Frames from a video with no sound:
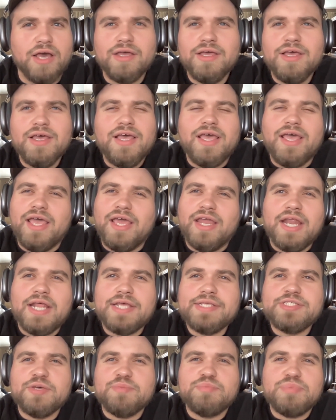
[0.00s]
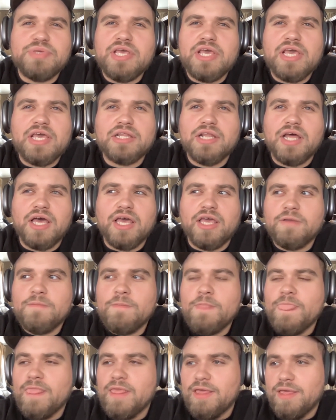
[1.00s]
Yeah. And it ends up being
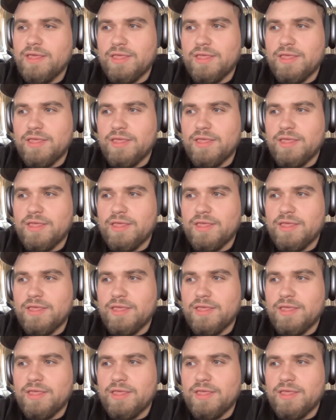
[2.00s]
like,